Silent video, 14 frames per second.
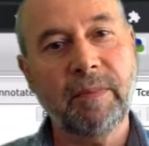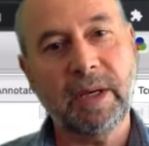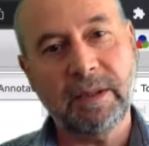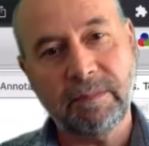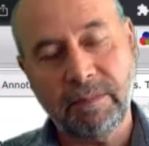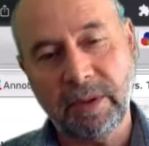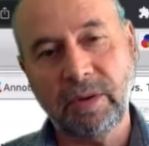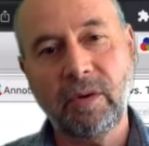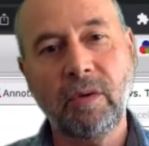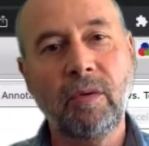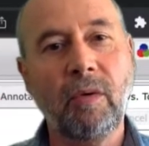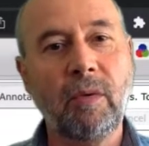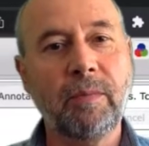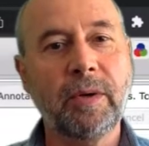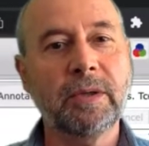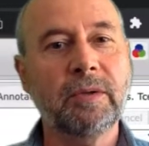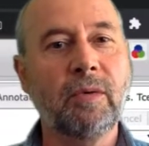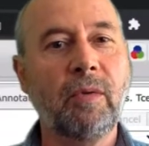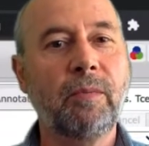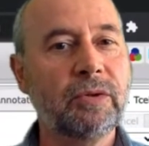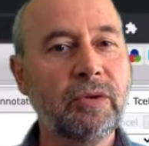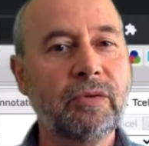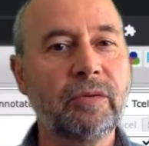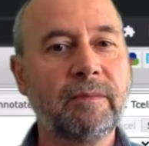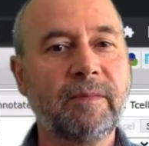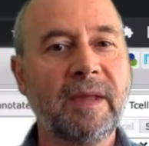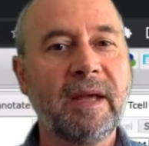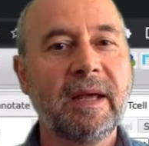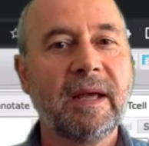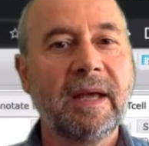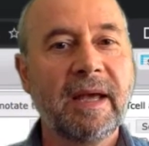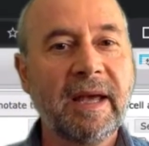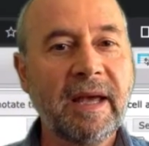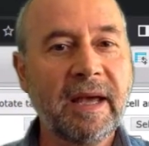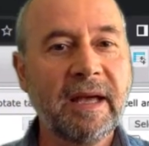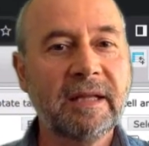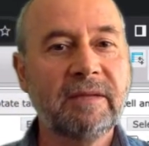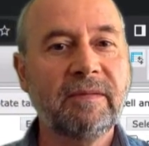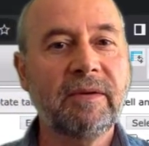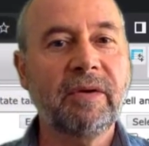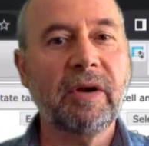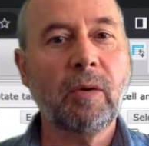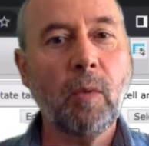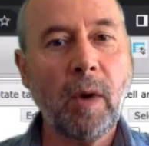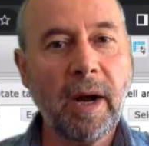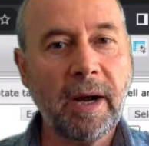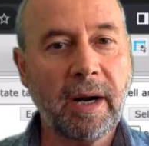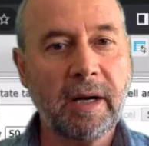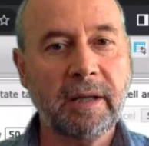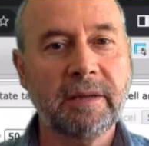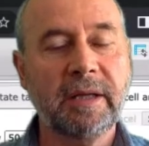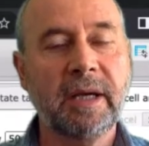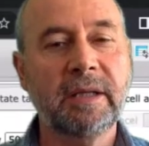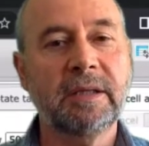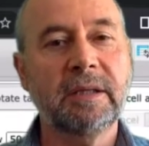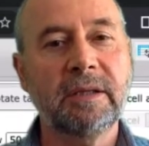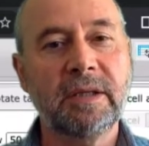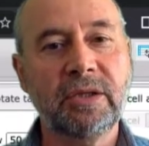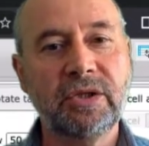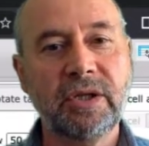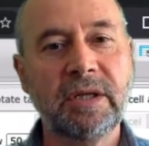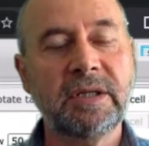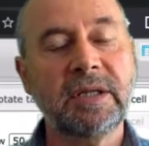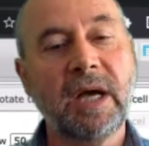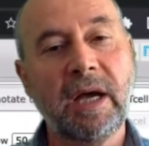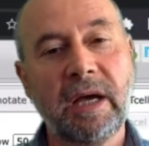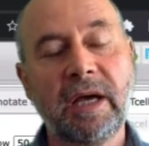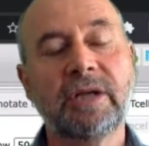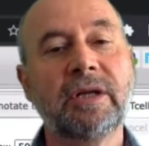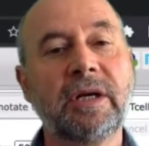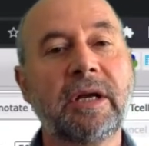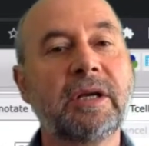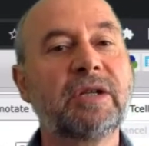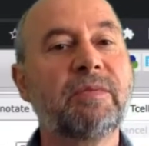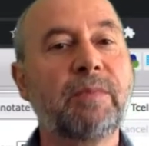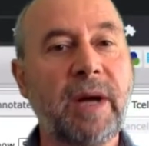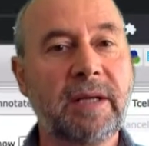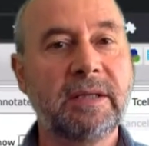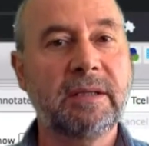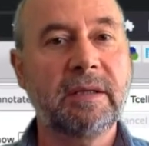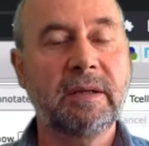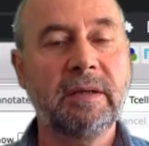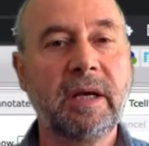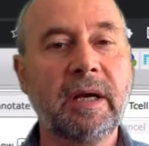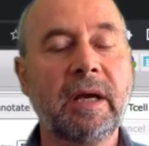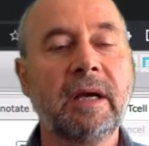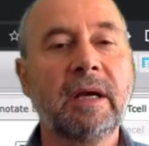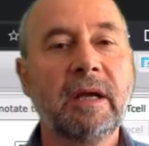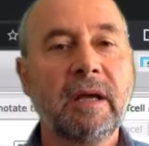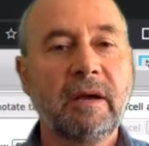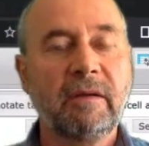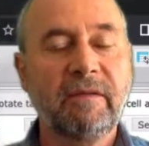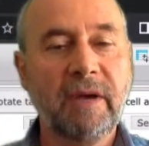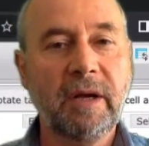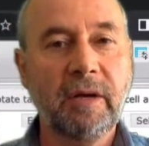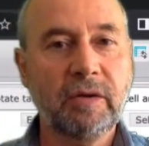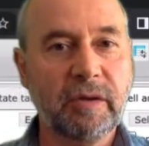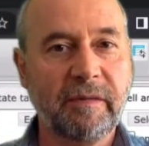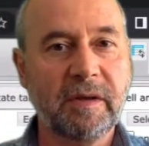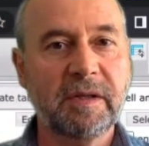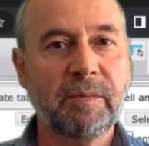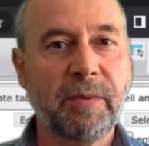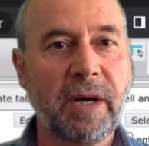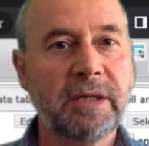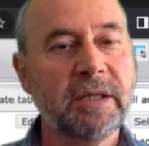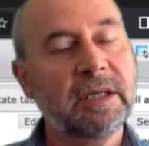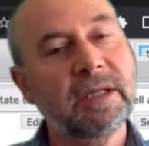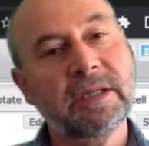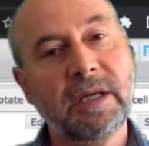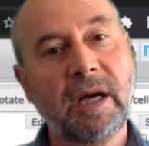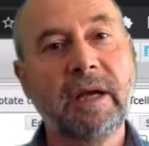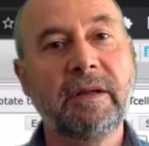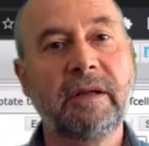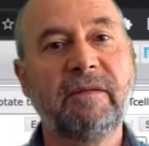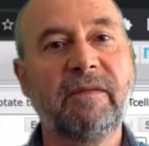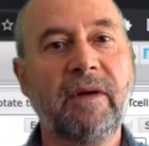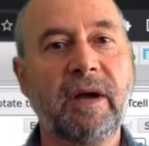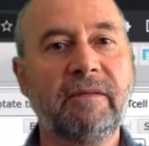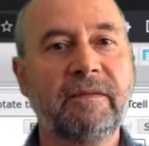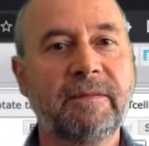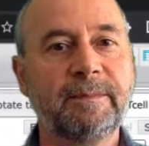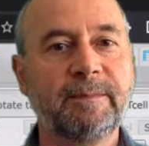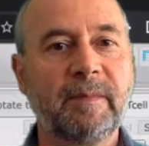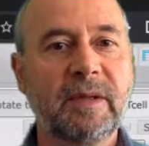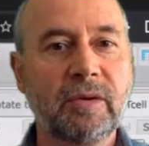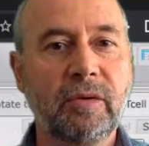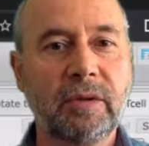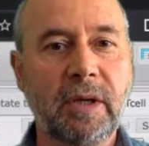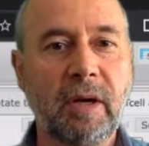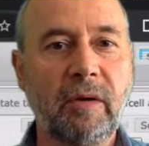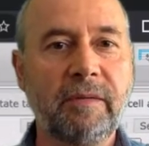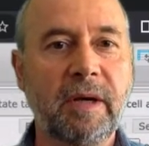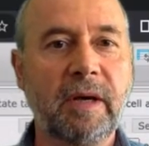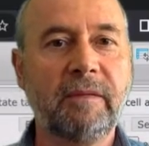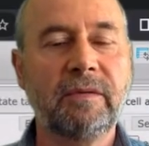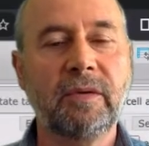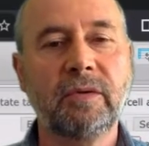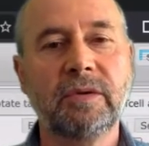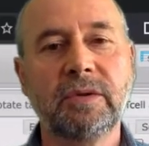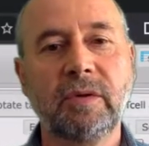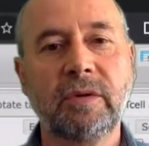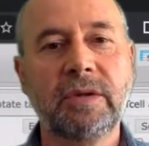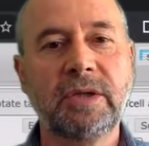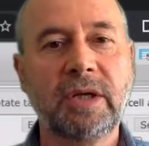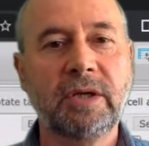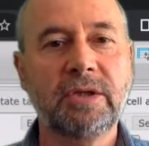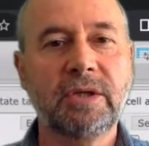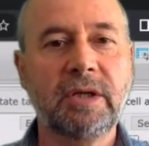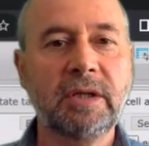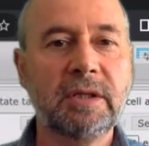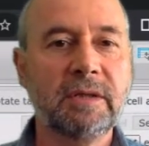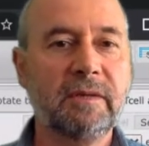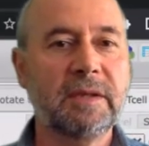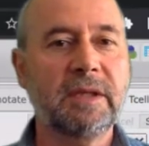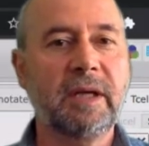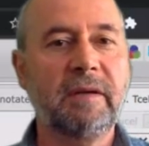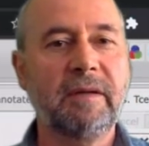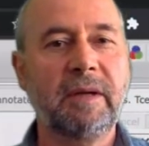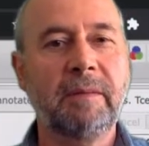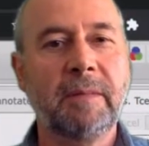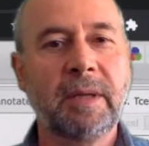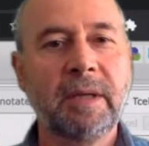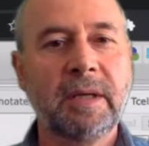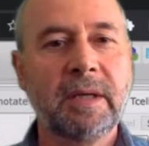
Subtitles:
but below 0.02. And we require that the genes are actually expressed. Their values of expression is higher than 5. So now we have those non-change genes. We save them